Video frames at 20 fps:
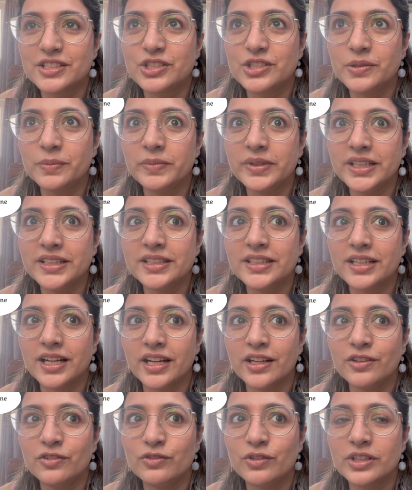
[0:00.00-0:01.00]
To me, the
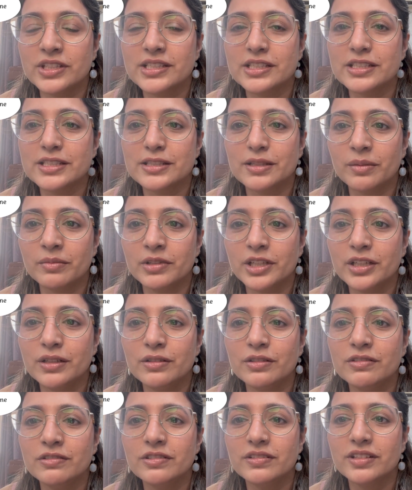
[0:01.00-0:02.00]
Knight of Wands is something
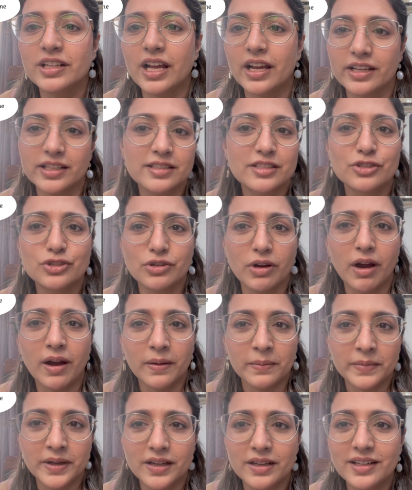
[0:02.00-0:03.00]
who likes
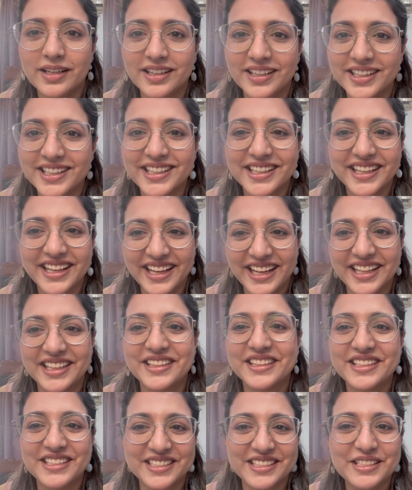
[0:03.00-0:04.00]
drama.
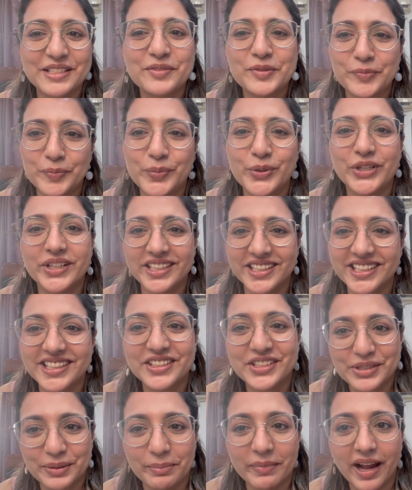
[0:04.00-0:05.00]
And this is pretty
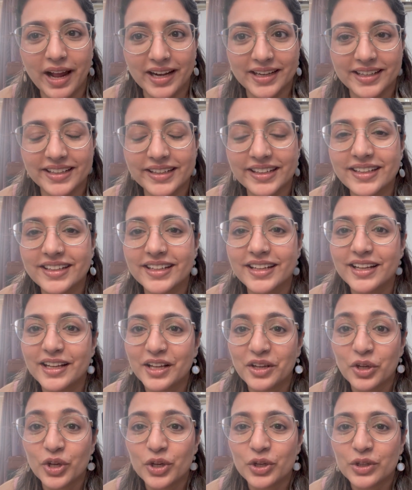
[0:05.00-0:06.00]
dramatic.
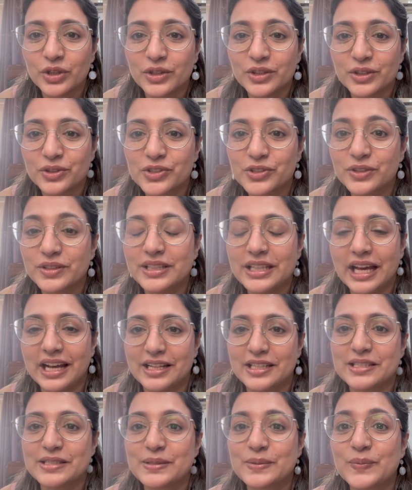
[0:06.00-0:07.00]
So
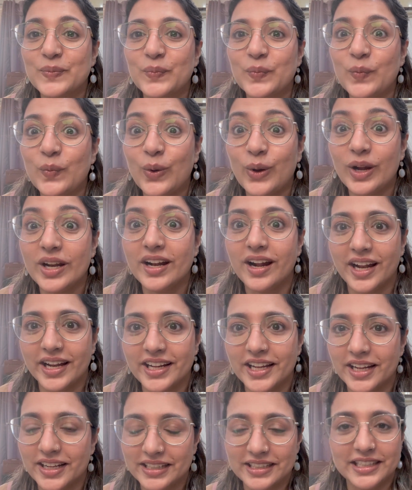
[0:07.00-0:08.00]
that's what I
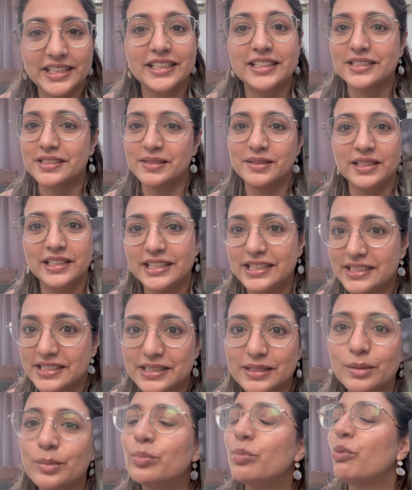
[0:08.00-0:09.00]
get. He's
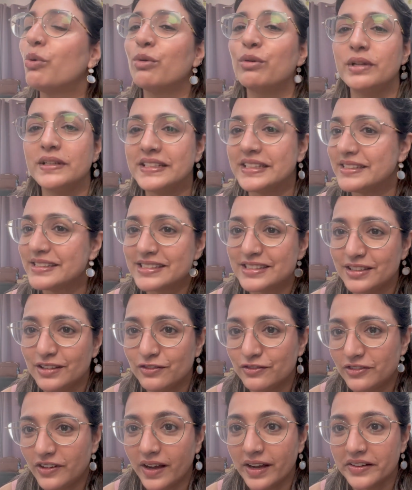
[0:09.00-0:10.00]
still bold, he's still
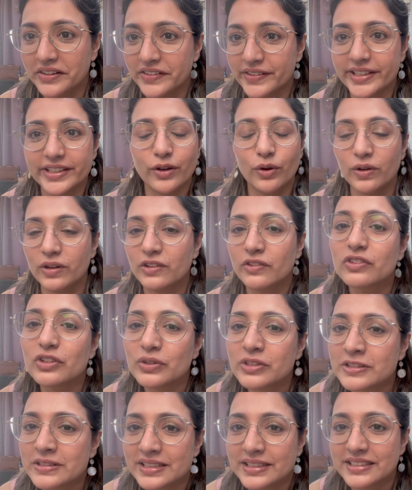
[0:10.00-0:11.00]
fiery, all of
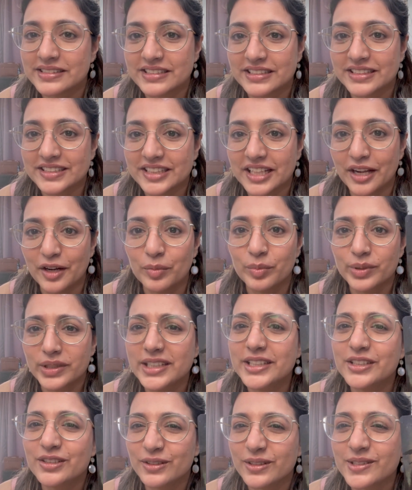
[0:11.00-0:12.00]
those things are there. But
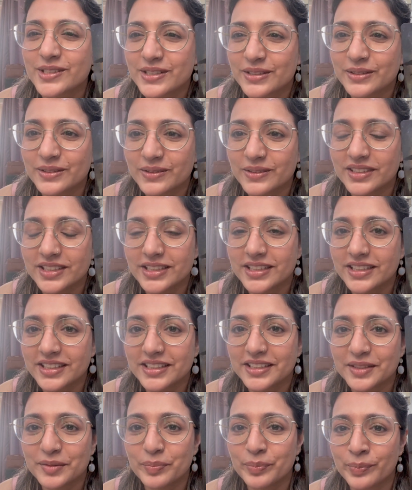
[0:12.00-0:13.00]
he's also a
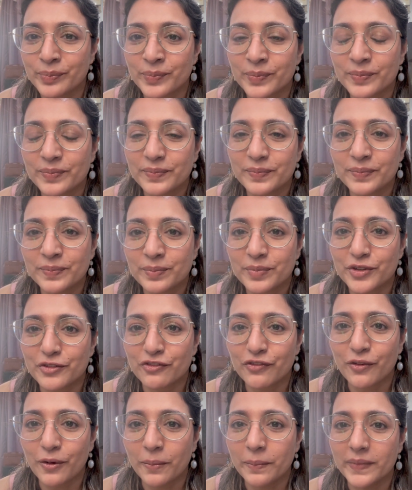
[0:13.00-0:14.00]
little
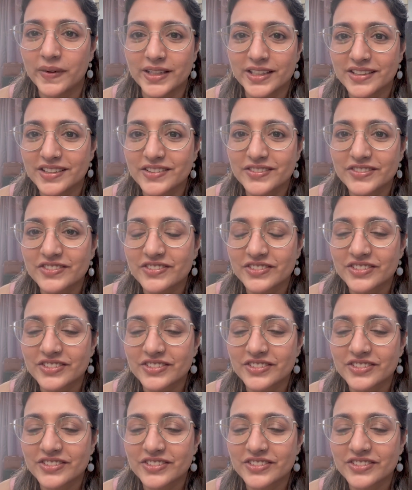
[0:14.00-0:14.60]
performative.